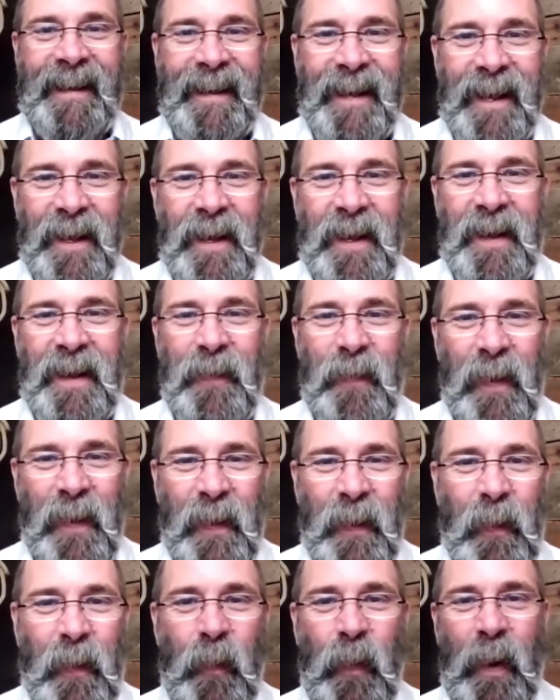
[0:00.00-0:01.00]
and
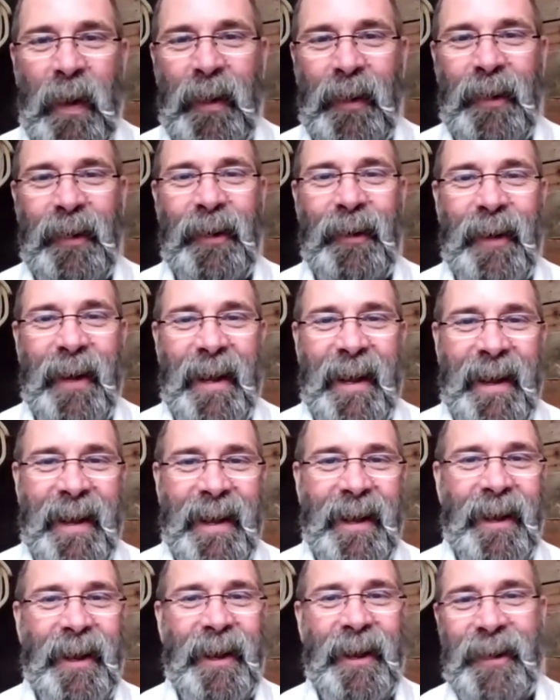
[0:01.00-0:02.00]
welder
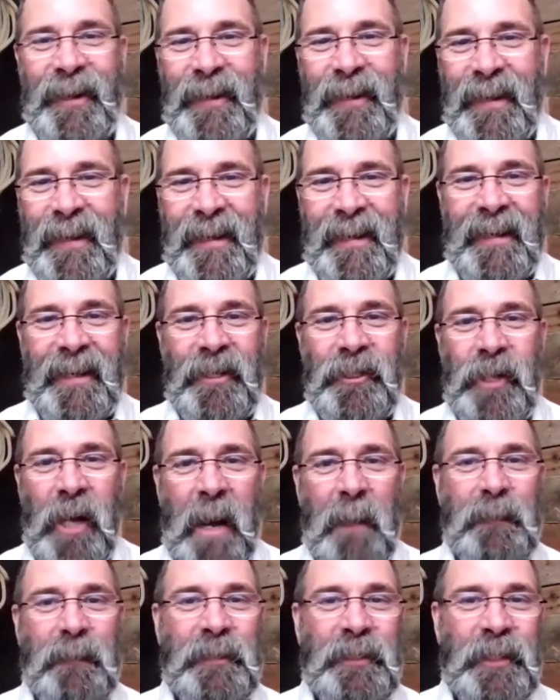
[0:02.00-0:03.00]
and
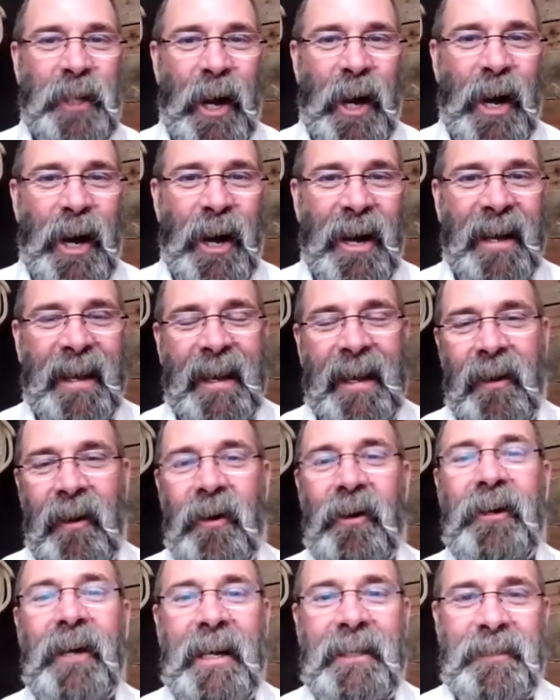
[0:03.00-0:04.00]
chop saw and
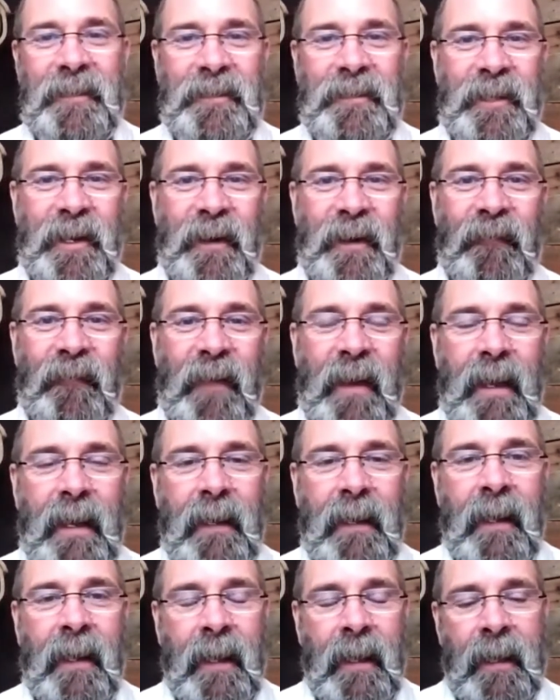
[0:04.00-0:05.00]
all kinds of stuff
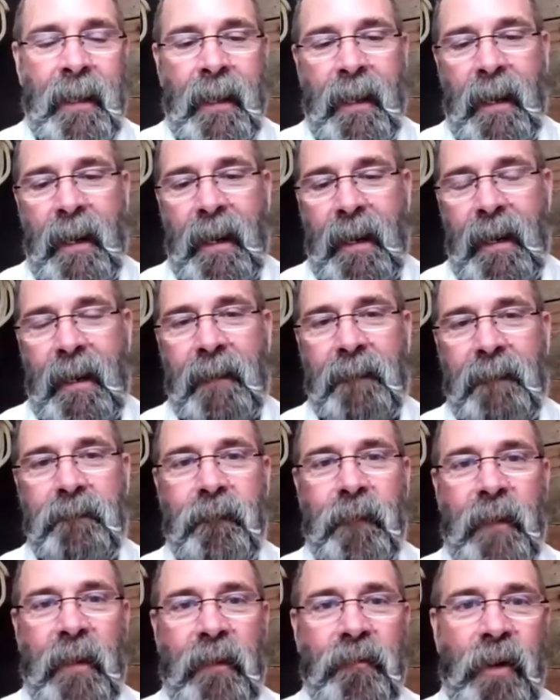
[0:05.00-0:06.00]
and uh,
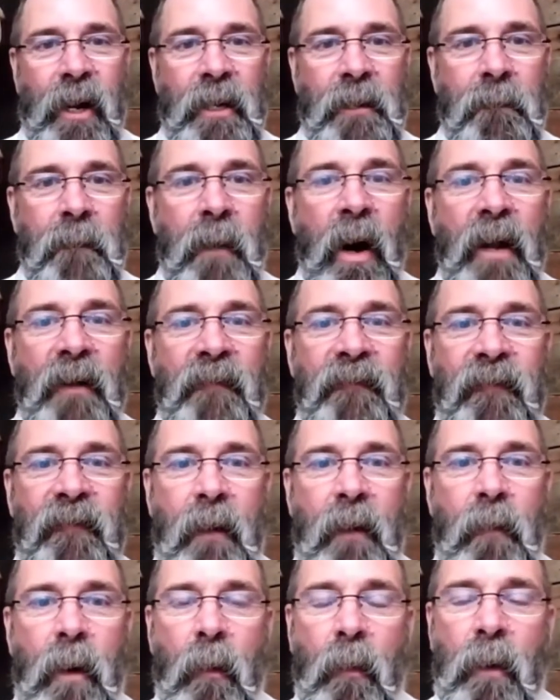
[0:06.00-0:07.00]
trying to
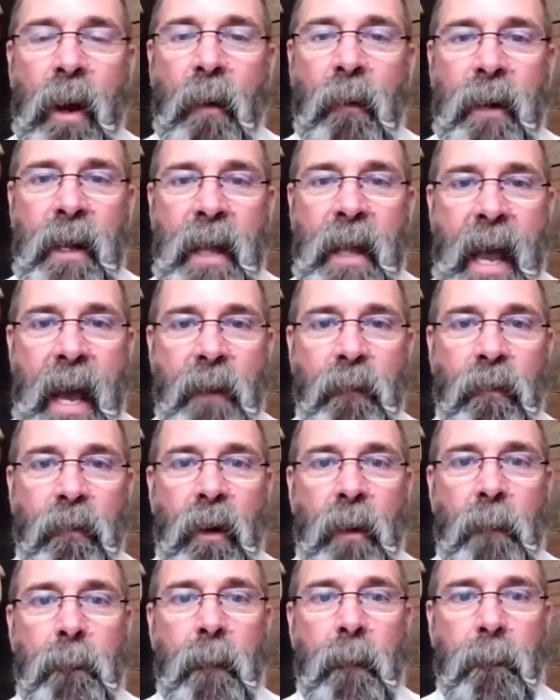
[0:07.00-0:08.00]
modify what we already had
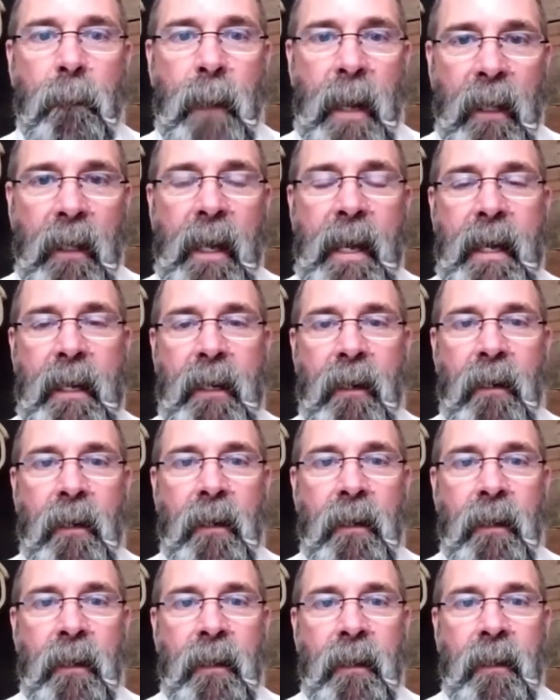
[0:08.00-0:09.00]
with our bale
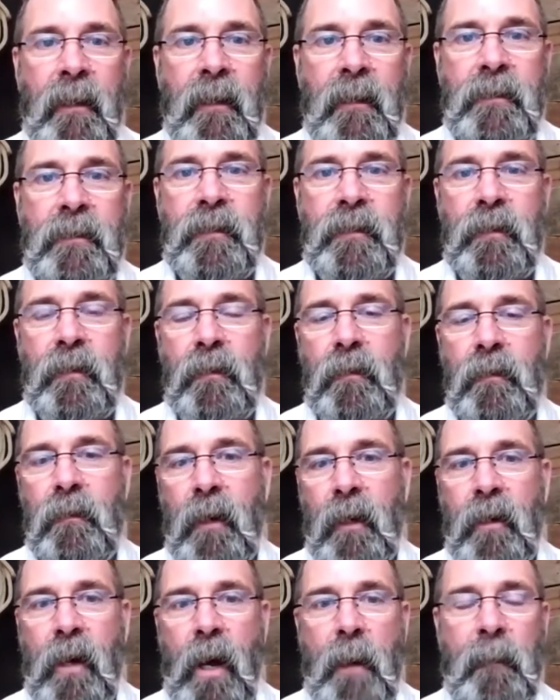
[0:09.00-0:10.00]
handler
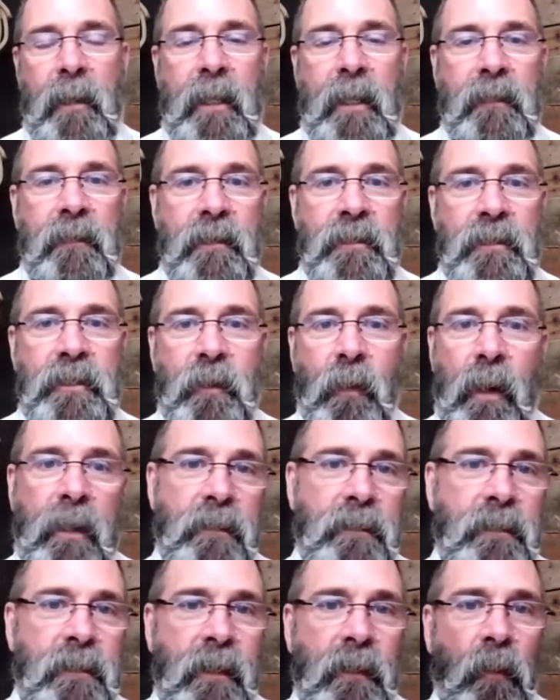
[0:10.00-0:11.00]
to accommodate these
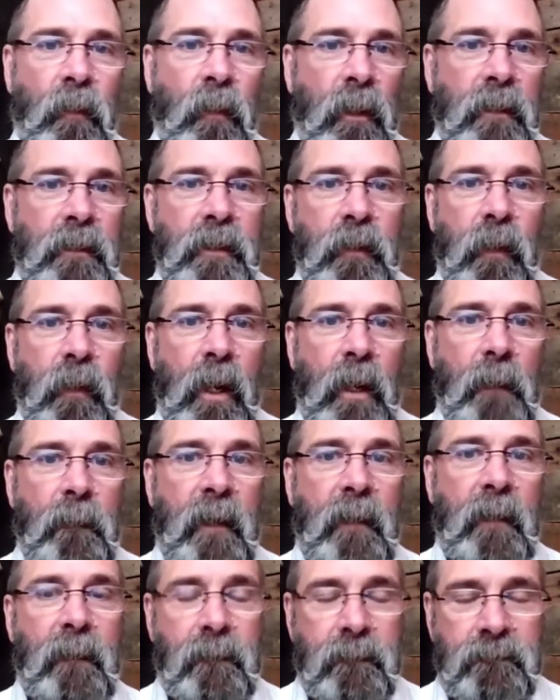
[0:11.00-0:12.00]
squares. Didn't work too well,
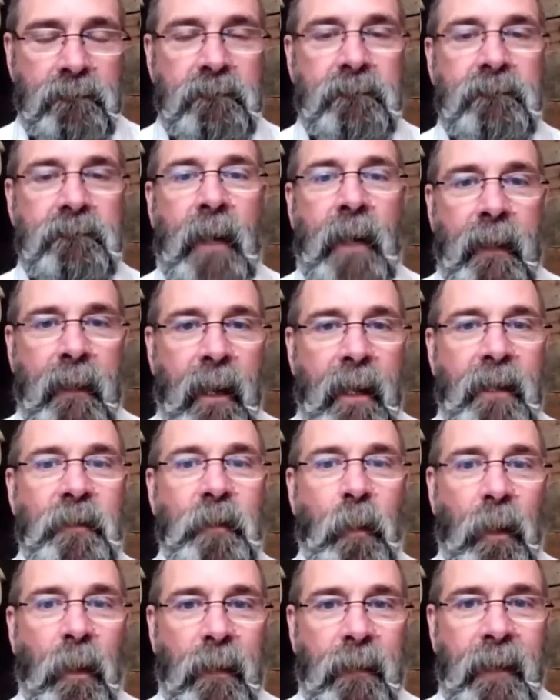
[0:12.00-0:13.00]
but I got
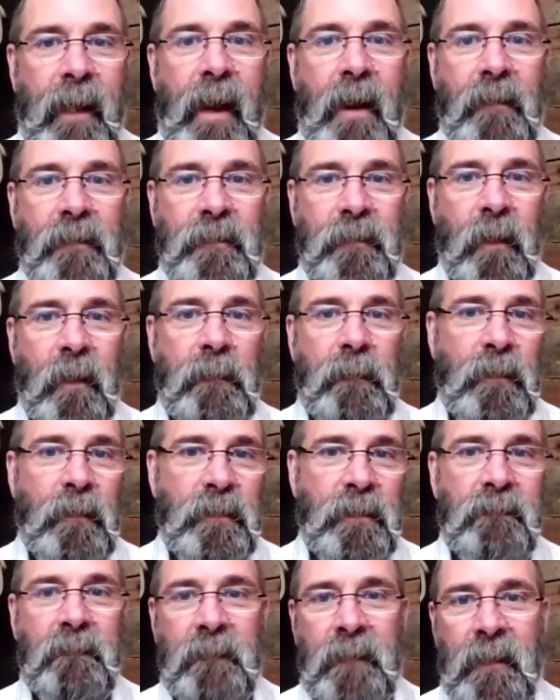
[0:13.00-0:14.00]
it to work now. So I'm
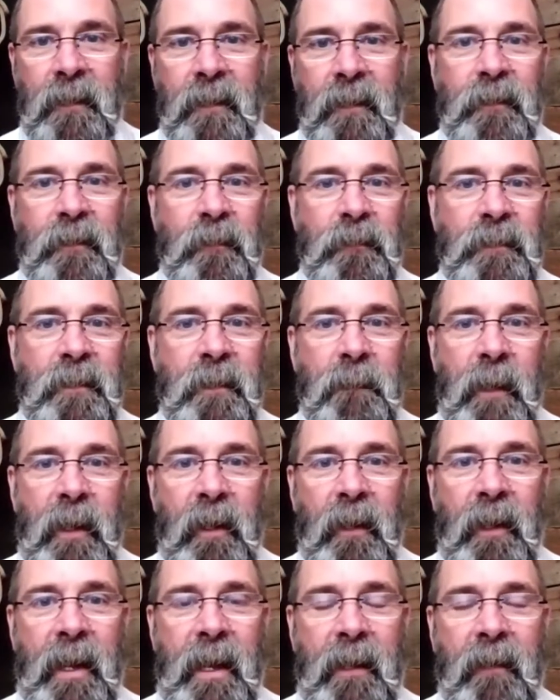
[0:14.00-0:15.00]
using using the
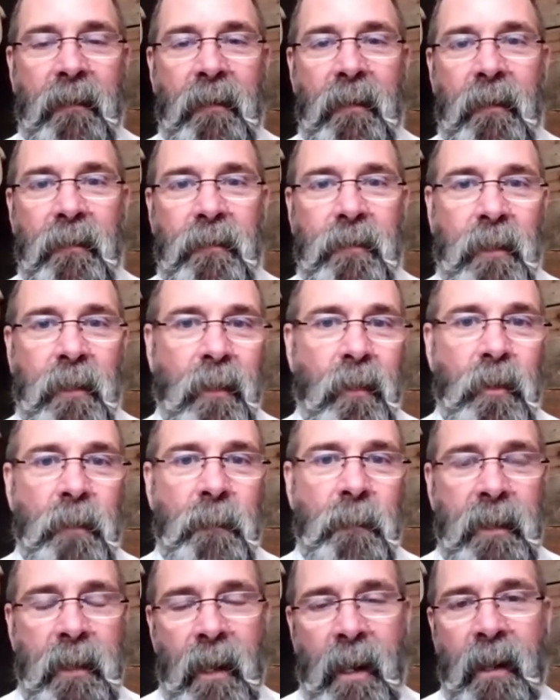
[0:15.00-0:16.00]
bale handler to, to load
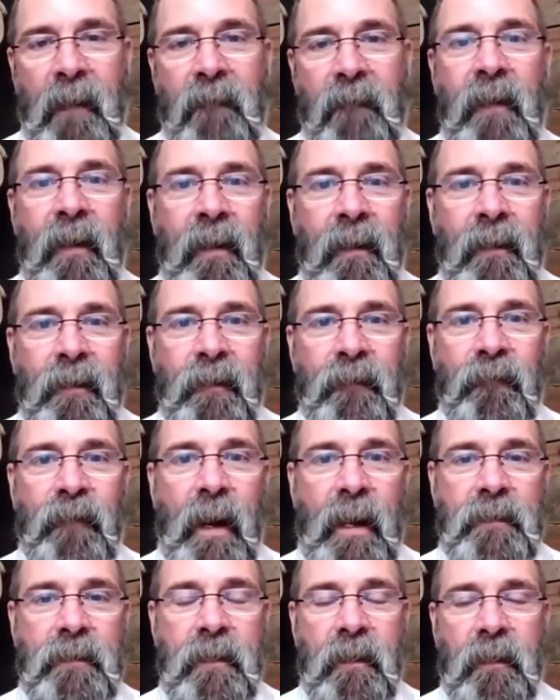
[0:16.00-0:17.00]
them, and then I
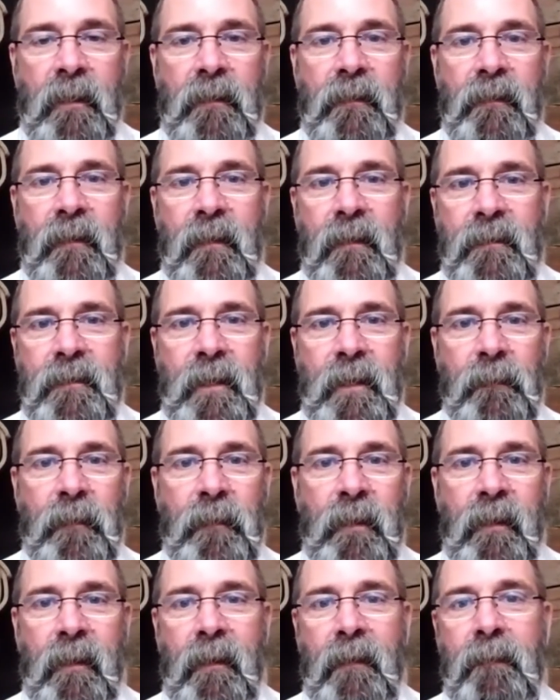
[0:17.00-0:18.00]
devised a little
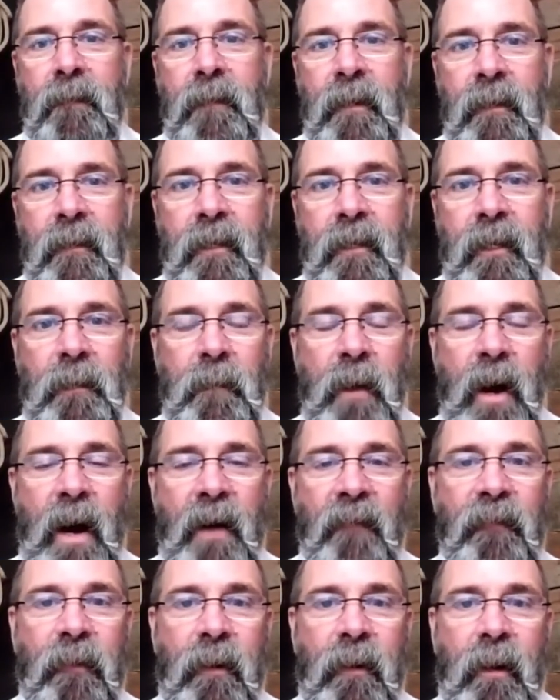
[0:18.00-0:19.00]
something to kick them
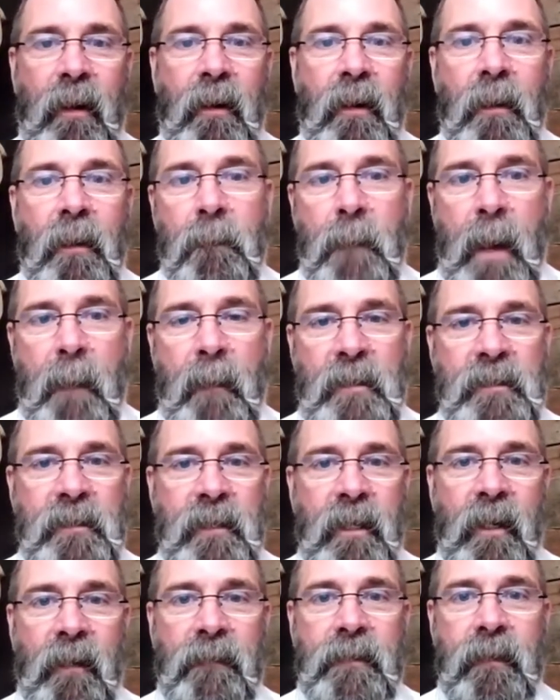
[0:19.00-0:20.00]
off of there by
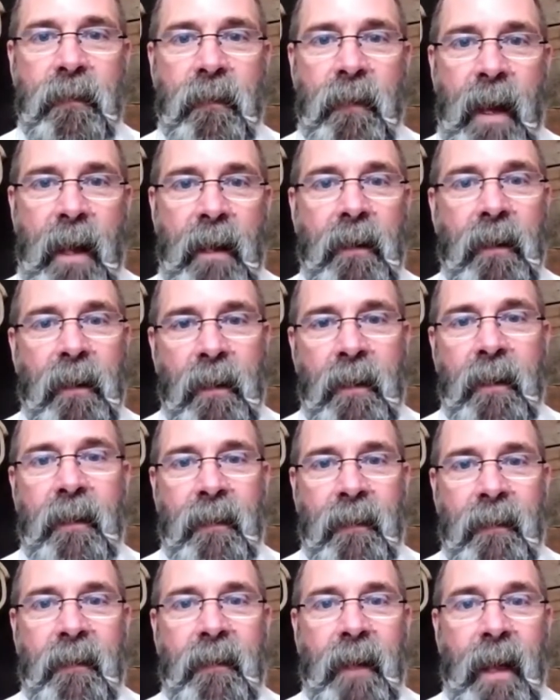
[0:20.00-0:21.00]
myself. So that
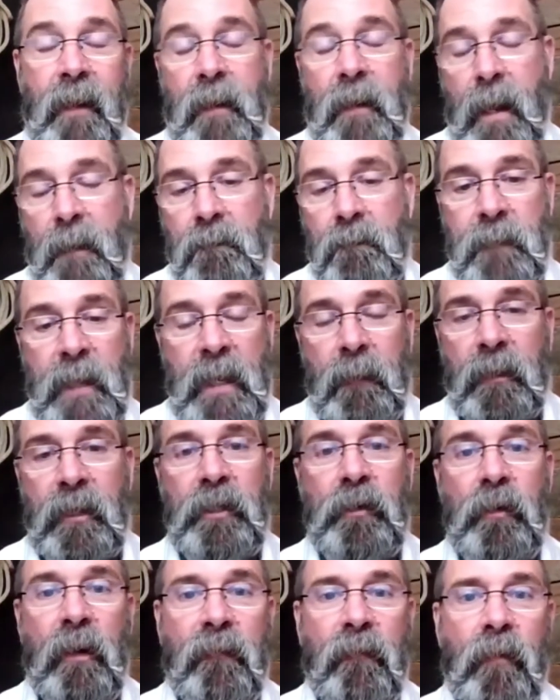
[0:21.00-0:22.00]
and and be able to
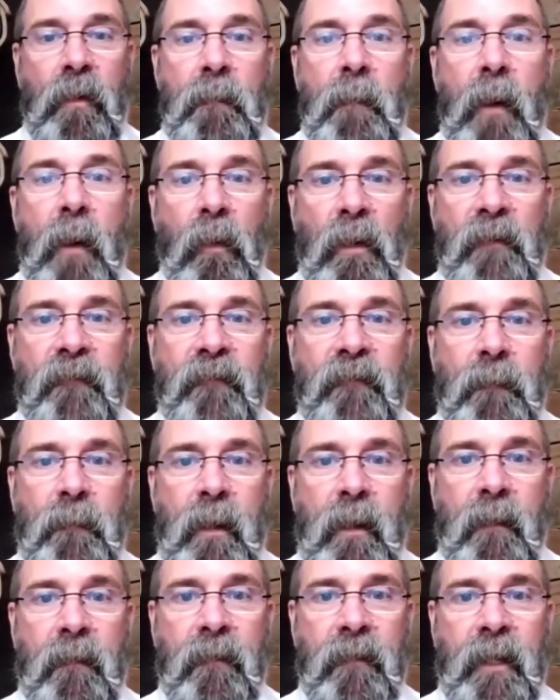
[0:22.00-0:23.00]
do it remotely from
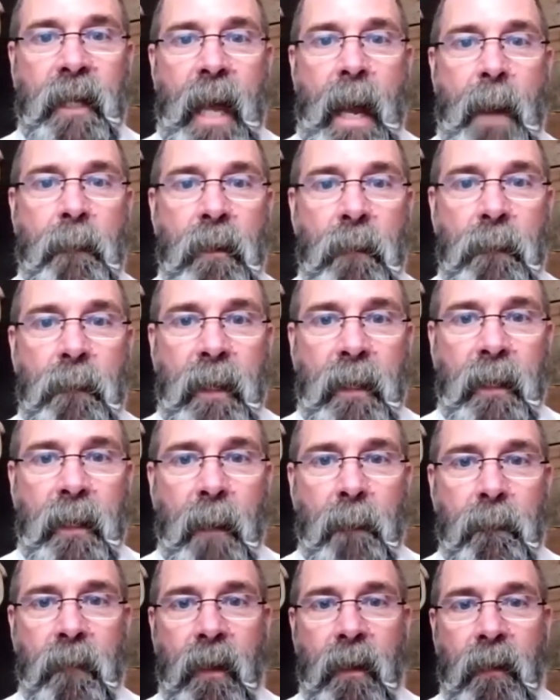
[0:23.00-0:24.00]
the cab of the
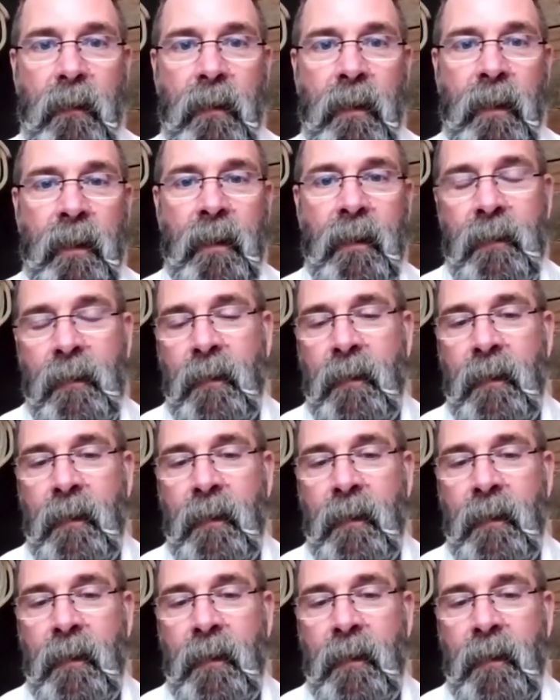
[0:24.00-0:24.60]
pickup, and